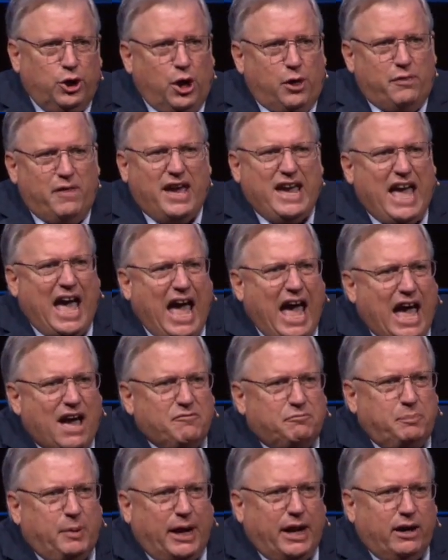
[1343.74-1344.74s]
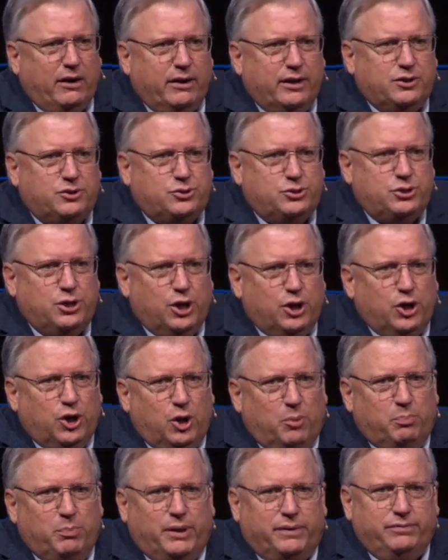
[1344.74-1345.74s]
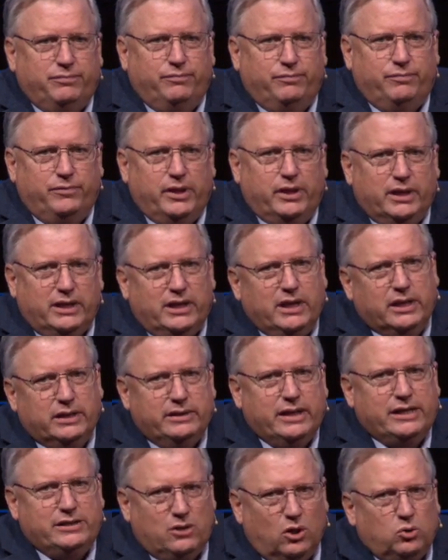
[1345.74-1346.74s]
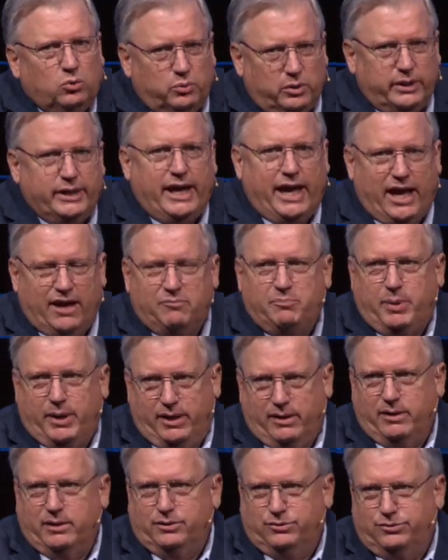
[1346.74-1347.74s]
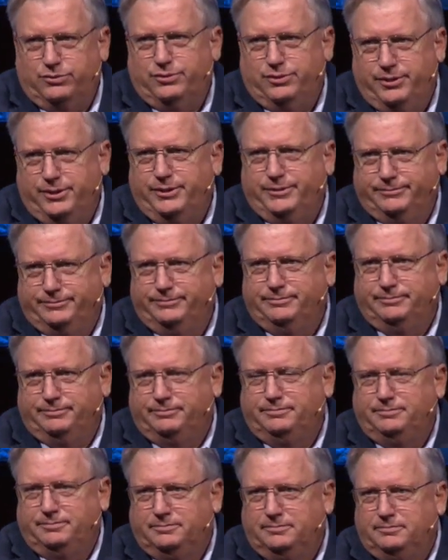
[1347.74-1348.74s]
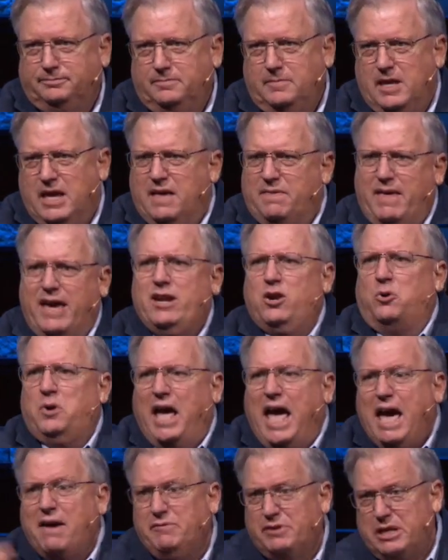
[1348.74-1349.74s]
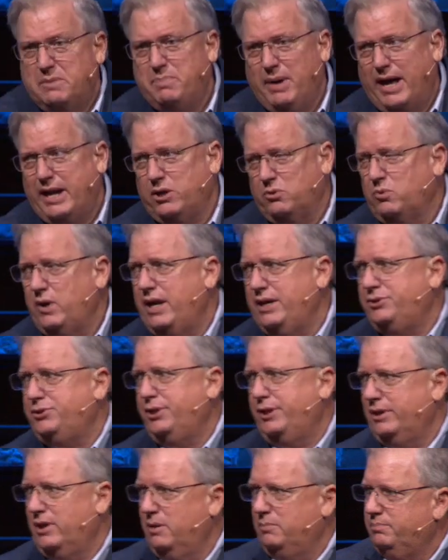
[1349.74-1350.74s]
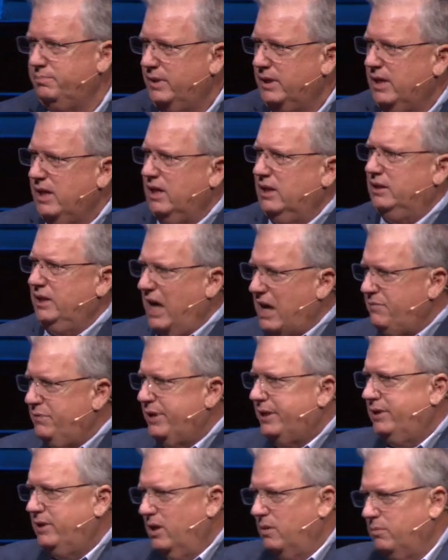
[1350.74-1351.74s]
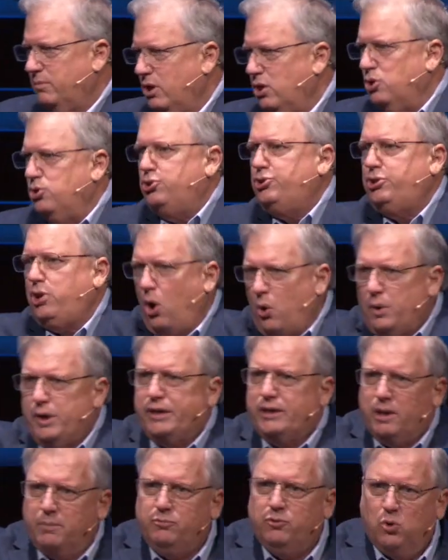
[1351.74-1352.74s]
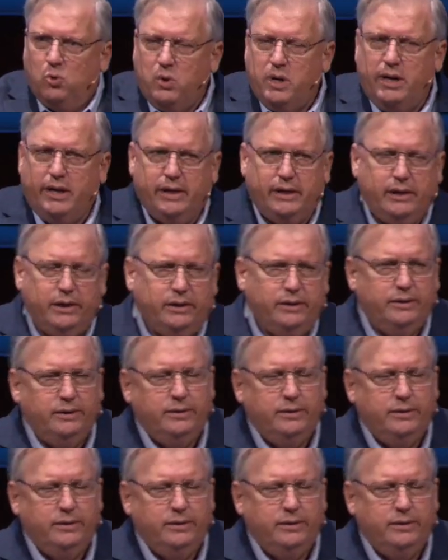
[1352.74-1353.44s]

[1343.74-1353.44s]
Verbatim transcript: They have parents, but then again, they don't really have parents. They don't have anybody raising them, loving them, showing them the way.